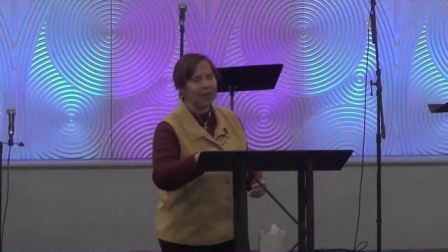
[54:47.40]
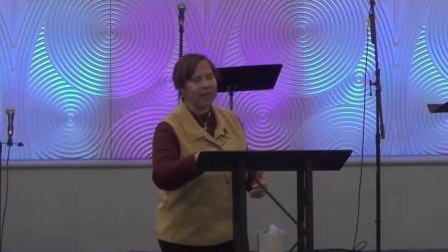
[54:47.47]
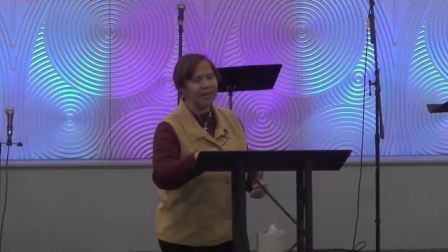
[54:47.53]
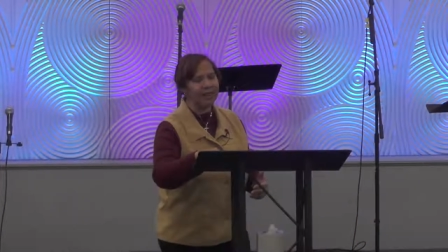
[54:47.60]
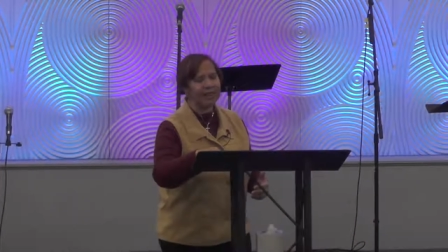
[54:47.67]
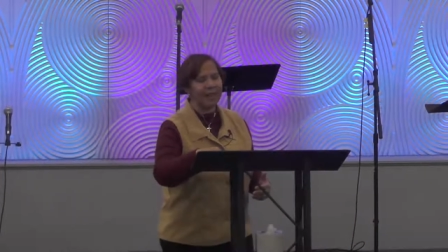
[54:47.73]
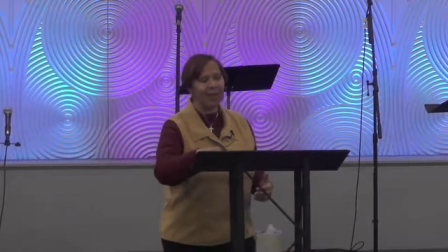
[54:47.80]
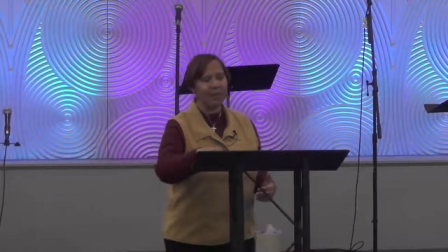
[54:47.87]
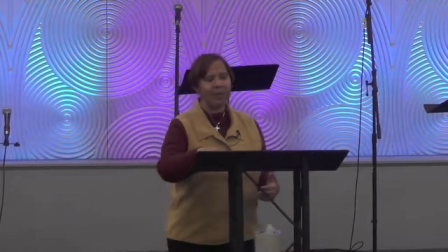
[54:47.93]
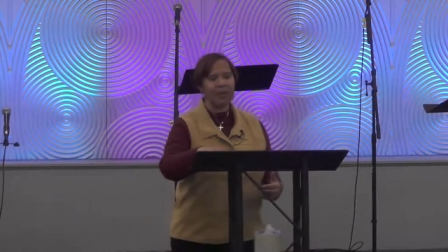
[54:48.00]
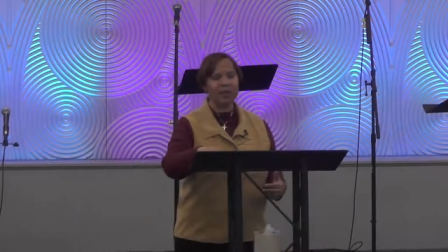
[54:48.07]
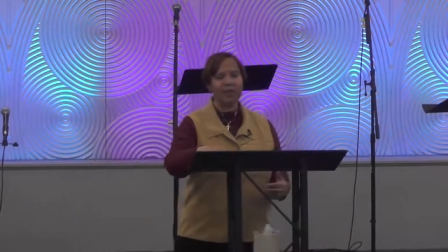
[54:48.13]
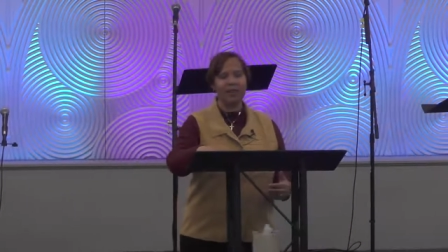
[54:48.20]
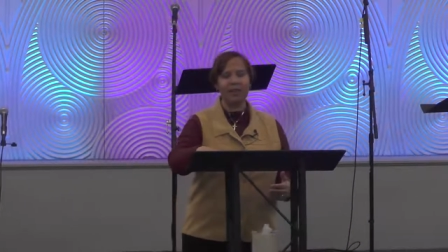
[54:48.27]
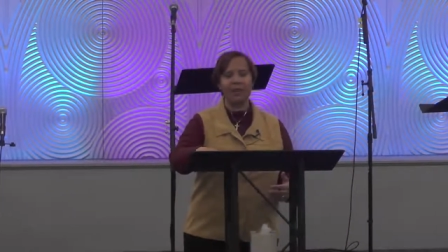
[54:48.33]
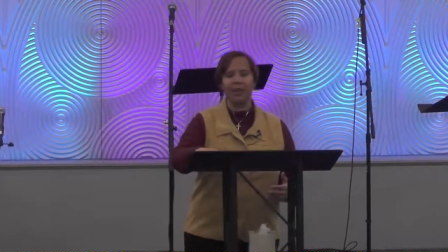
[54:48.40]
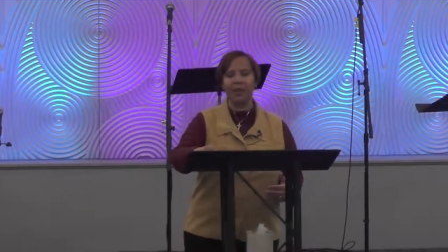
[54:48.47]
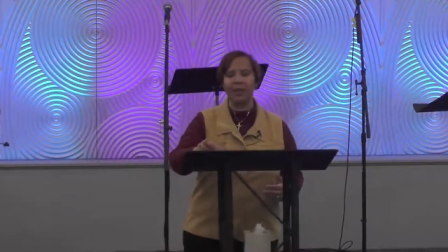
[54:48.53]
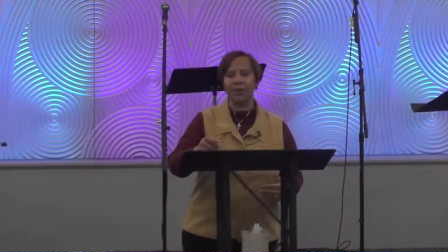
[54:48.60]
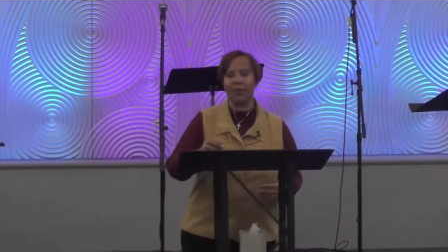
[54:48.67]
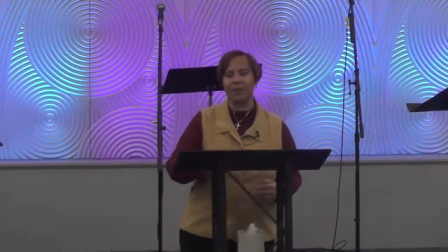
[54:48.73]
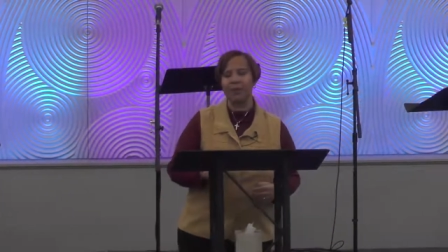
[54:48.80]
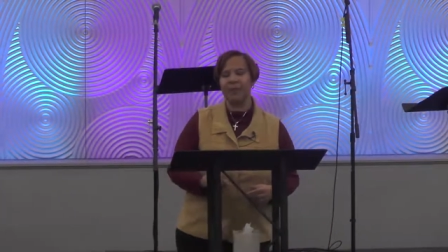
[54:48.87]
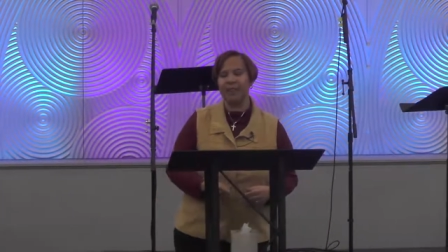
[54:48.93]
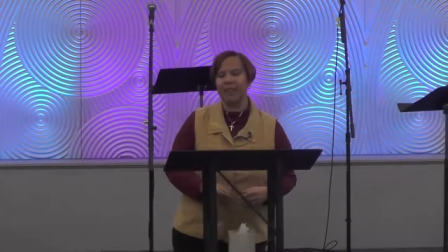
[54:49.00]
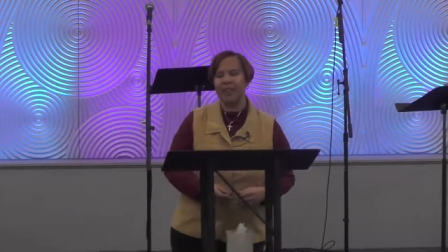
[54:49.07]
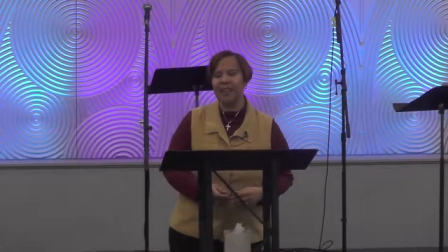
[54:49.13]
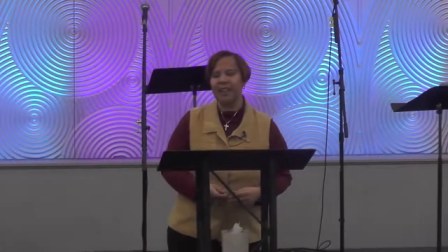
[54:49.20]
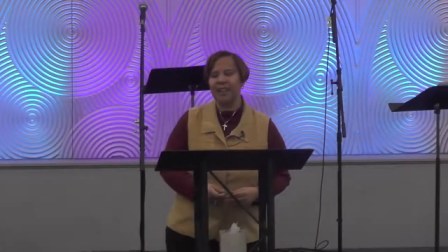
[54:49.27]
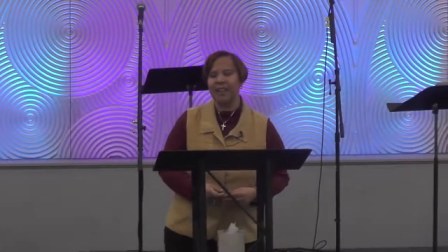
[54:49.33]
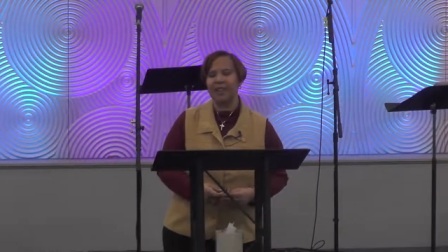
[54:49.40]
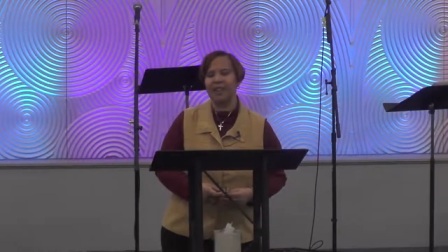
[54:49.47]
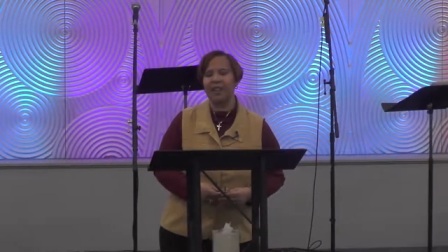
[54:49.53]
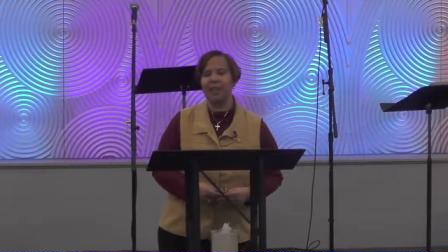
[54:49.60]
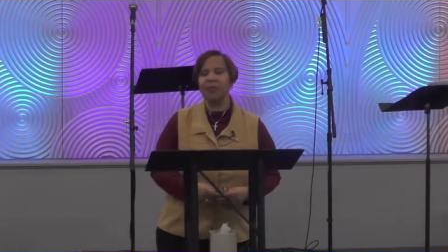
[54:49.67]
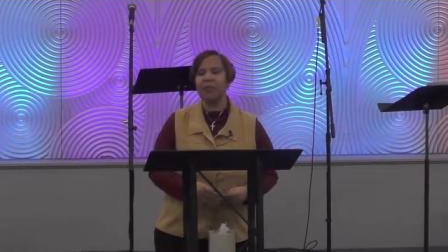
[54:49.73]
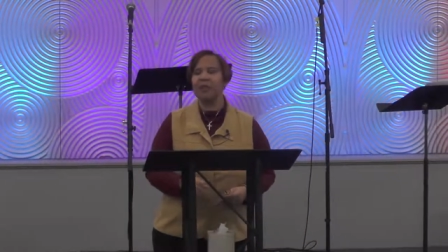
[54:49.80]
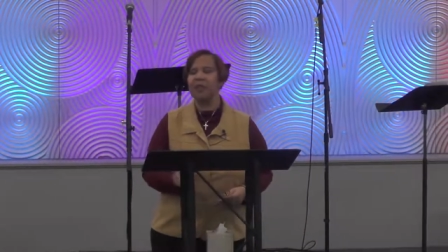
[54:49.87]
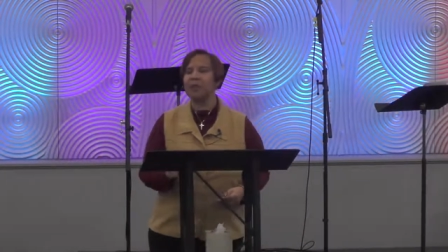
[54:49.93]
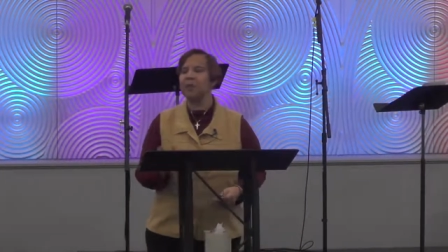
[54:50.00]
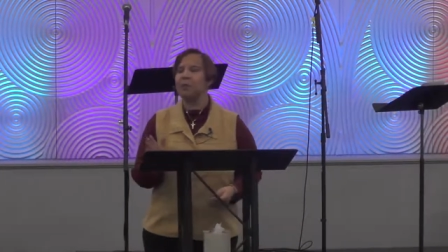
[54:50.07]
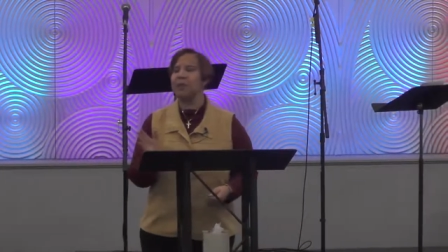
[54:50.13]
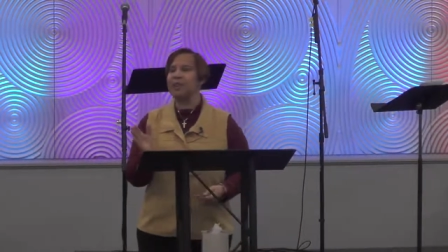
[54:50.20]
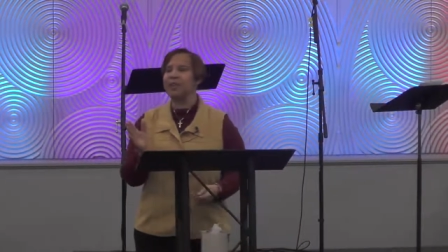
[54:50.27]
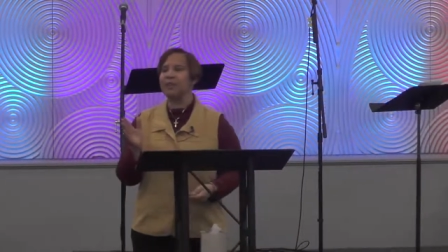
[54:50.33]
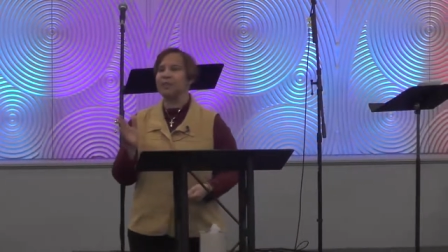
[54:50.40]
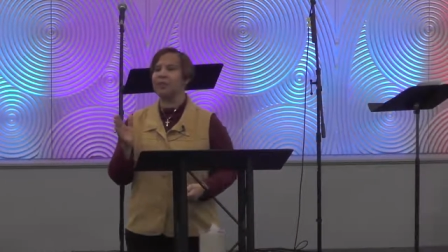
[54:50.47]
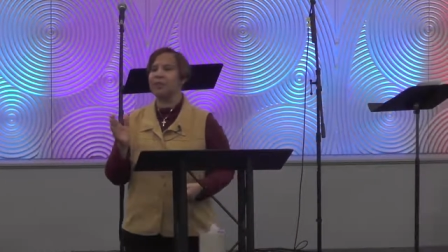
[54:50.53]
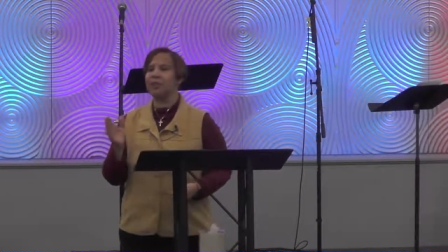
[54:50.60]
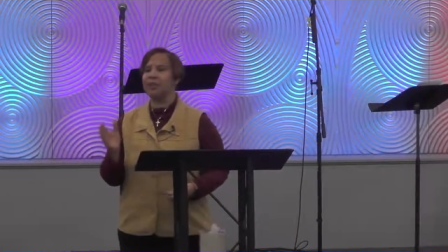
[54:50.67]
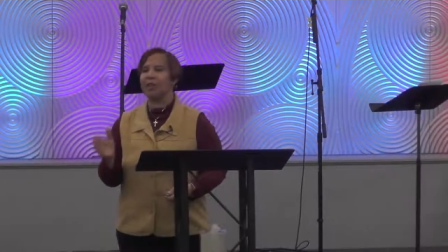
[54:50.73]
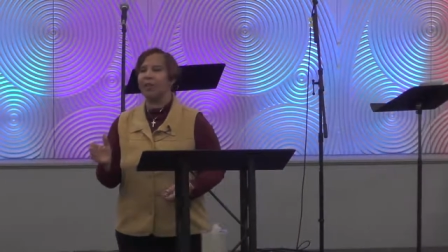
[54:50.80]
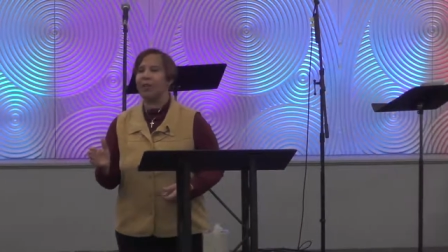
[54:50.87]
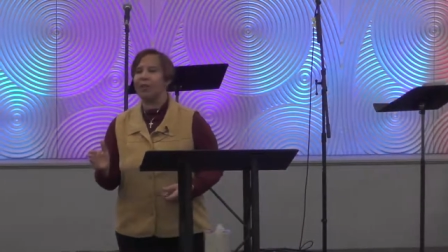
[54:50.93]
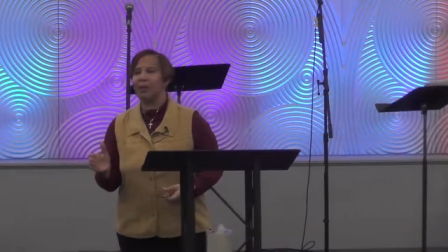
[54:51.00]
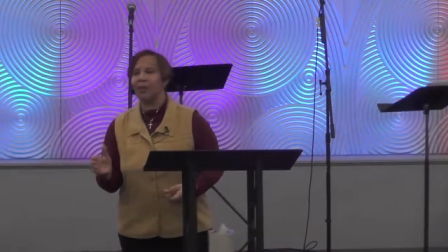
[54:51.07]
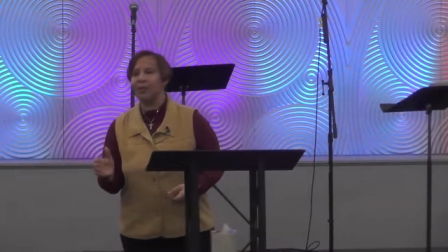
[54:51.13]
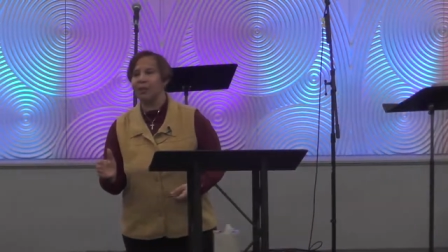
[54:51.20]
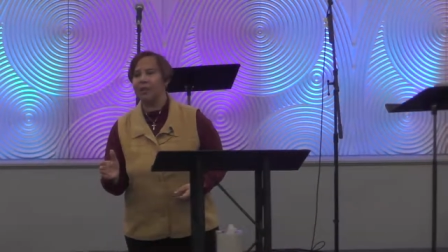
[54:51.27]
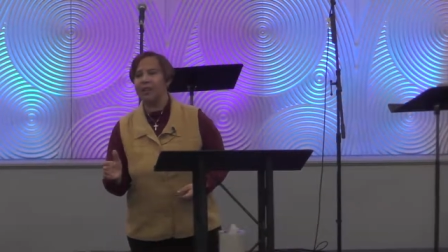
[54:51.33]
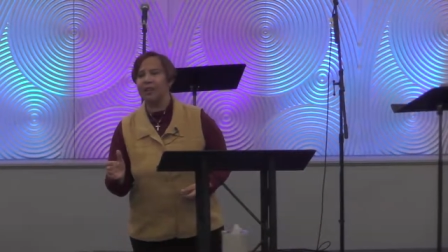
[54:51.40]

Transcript: because I want you to know that even in the midst of your sorrow,